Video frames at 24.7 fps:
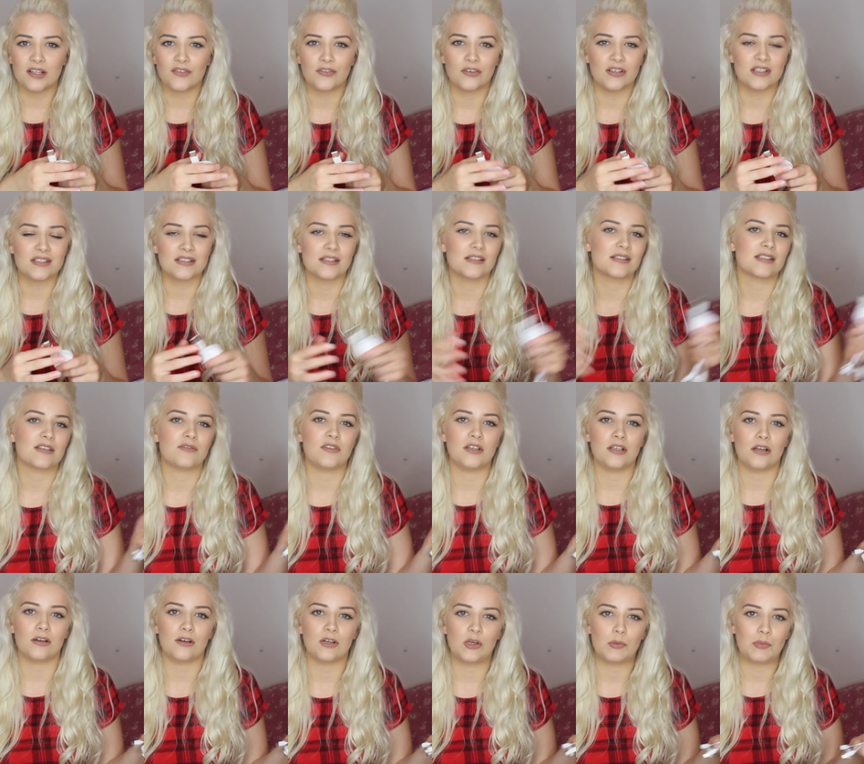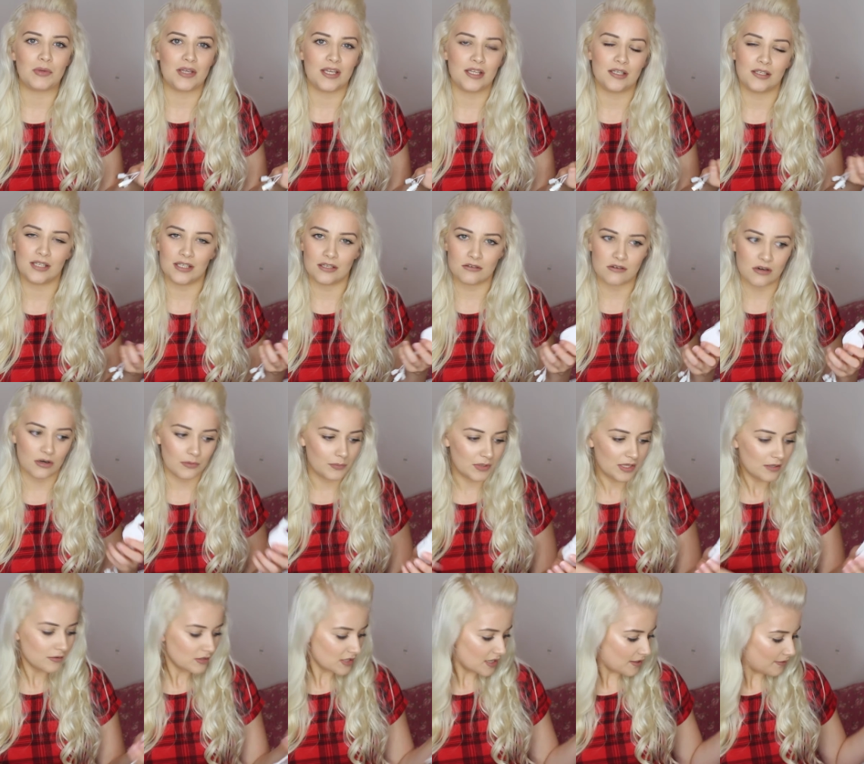for instance, if you're not going to be near your
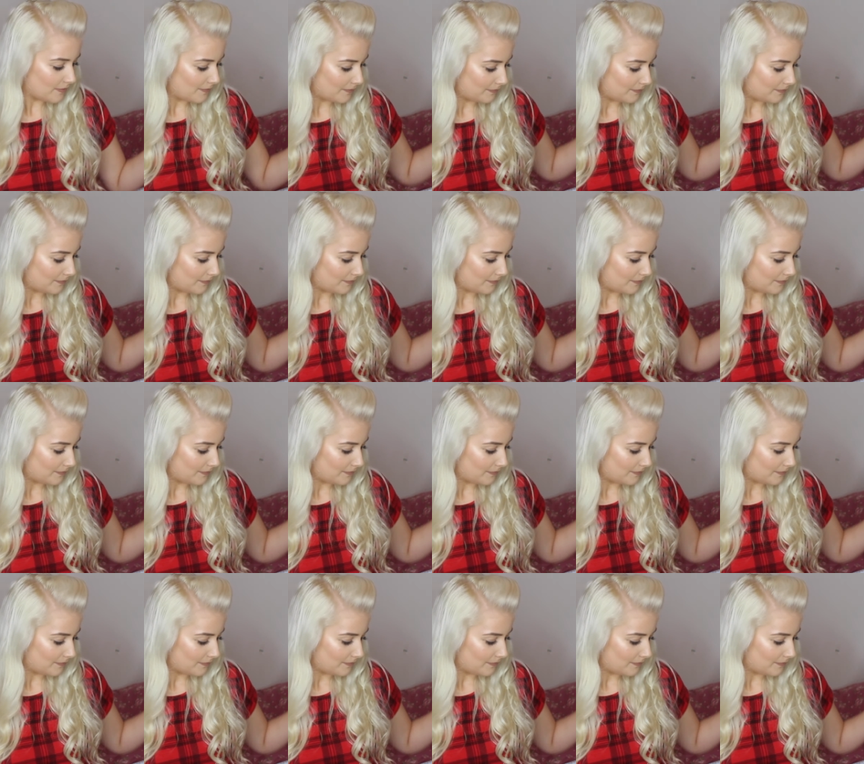computer.